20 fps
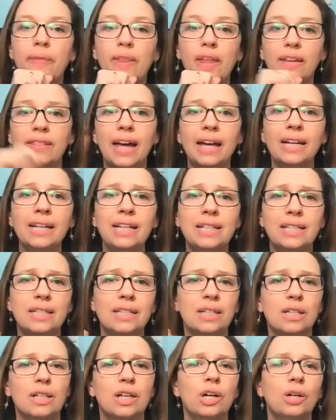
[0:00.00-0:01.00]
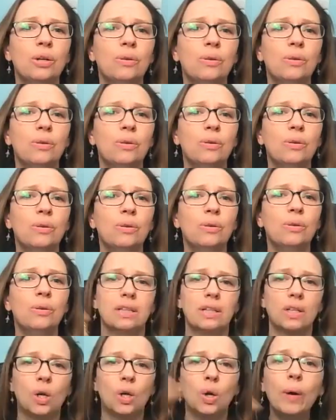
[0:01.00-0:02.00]
That needs to go up to
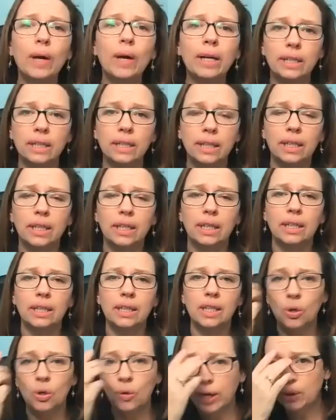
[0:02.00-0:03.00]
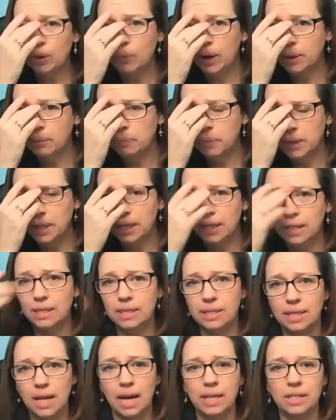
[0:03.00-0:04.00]
the quick one,
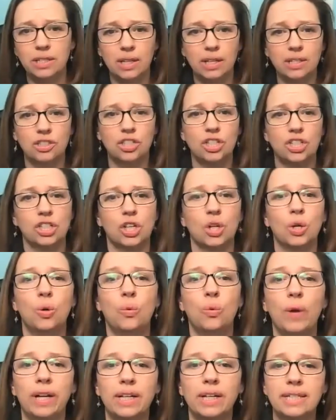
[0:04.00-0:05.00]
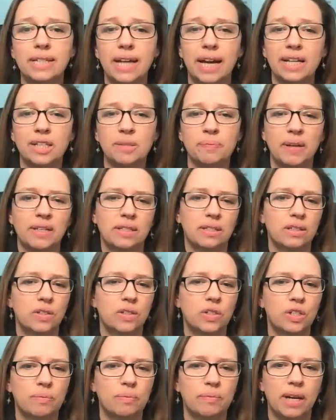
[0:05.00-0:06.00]
because that's just a quick text
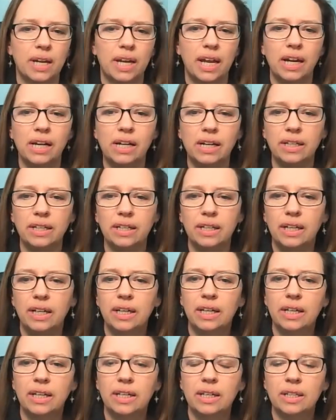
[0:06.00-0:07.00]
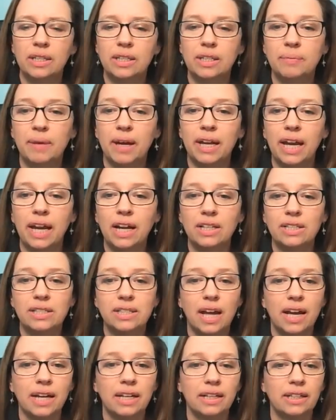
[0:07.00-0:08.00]
message to my
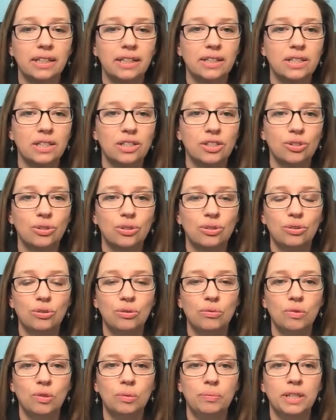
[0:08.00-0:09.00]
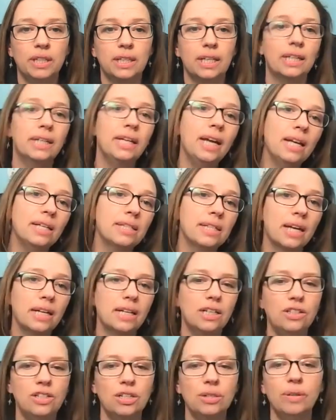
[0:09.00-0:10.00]
hairstylist, who will be like, yes, I
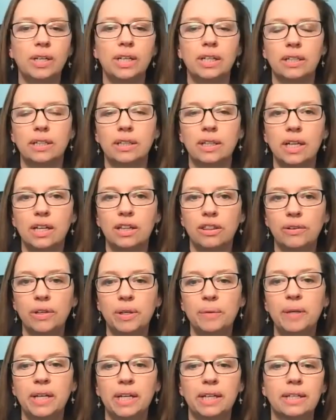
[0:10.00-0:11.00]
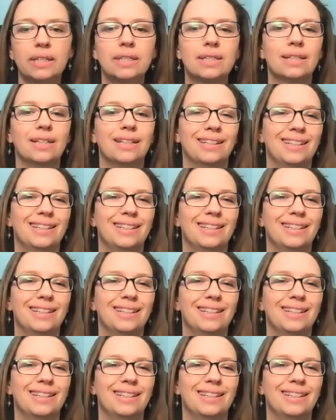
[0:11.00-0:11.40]
can do it in like 3 weeks.